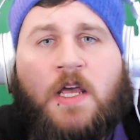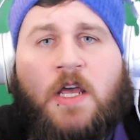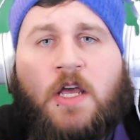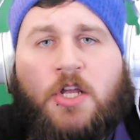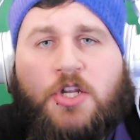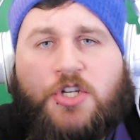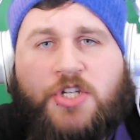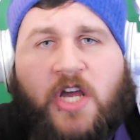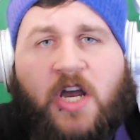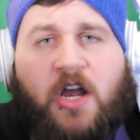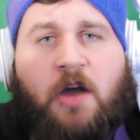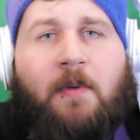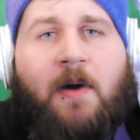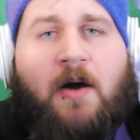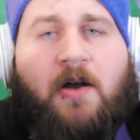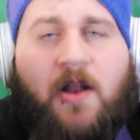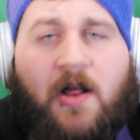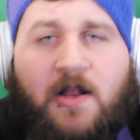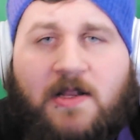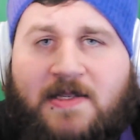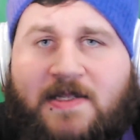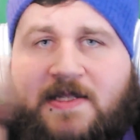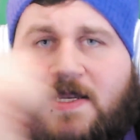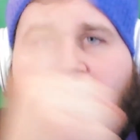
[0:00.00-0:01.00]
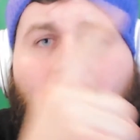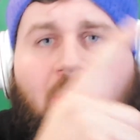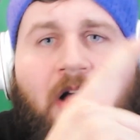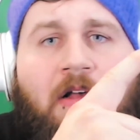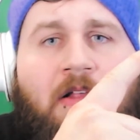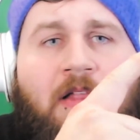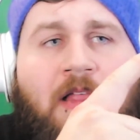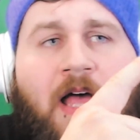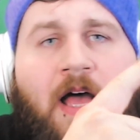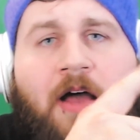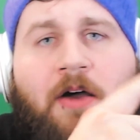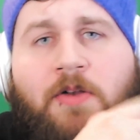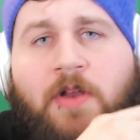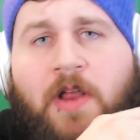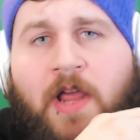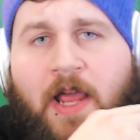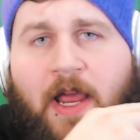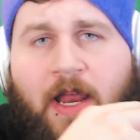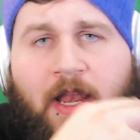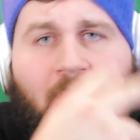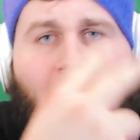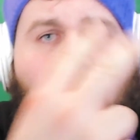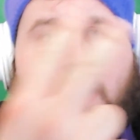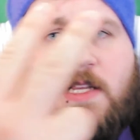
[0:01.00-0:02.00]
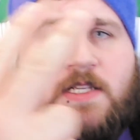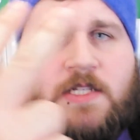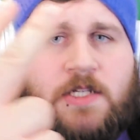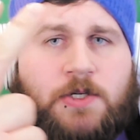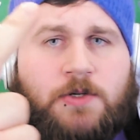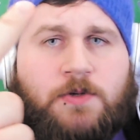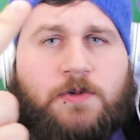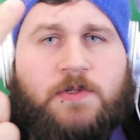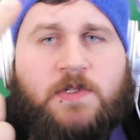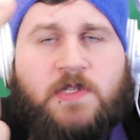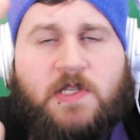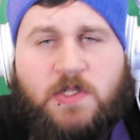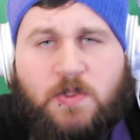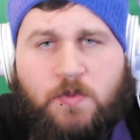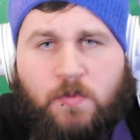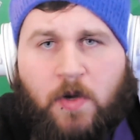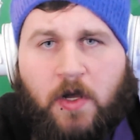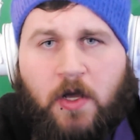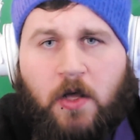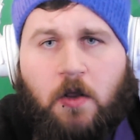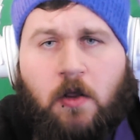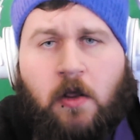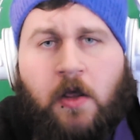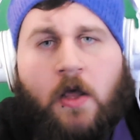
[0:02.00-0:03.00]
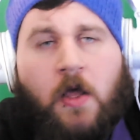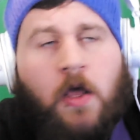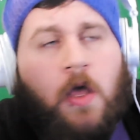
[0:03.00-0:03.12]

check them out on SoundCloud and iTunes as well.